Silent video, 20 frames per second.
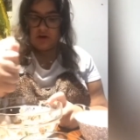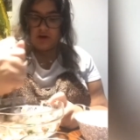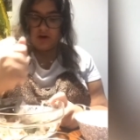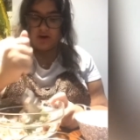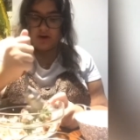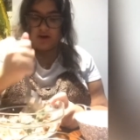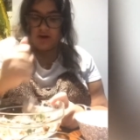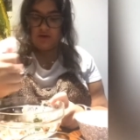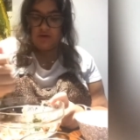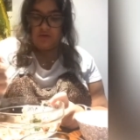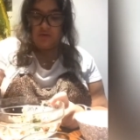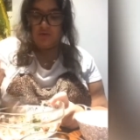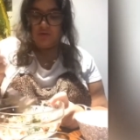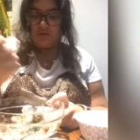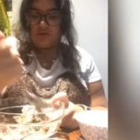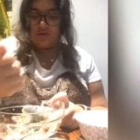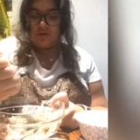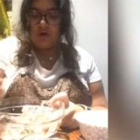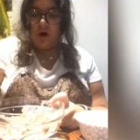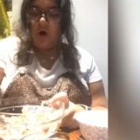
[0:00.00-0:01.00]
And
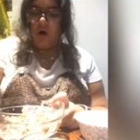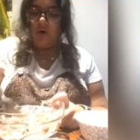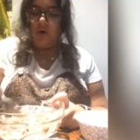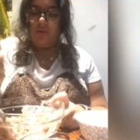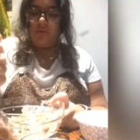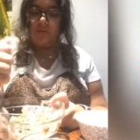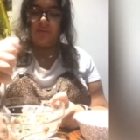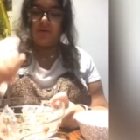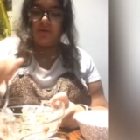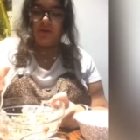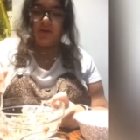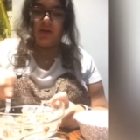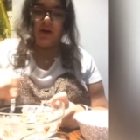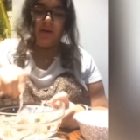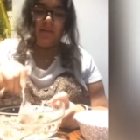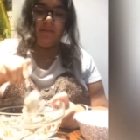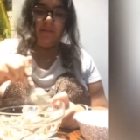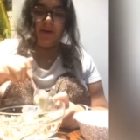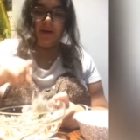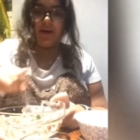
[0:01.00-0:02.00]
also put
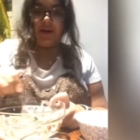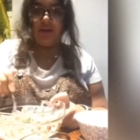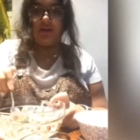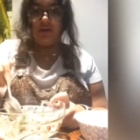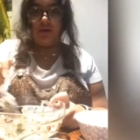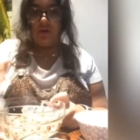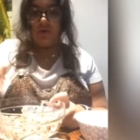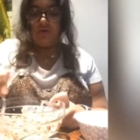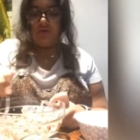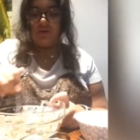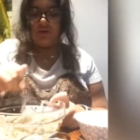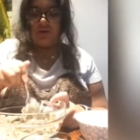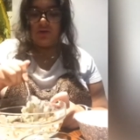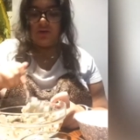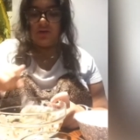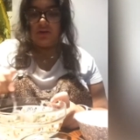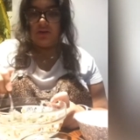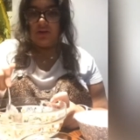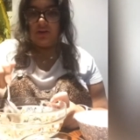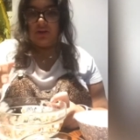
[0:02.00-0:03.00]
them in a
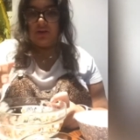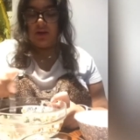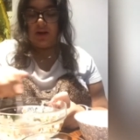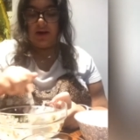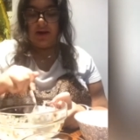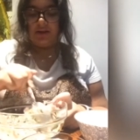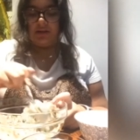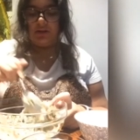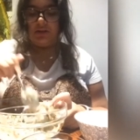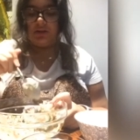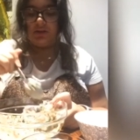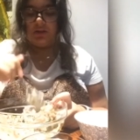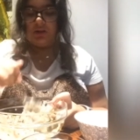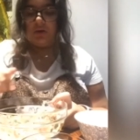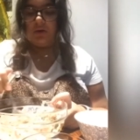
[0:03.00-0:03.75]
toast and the last.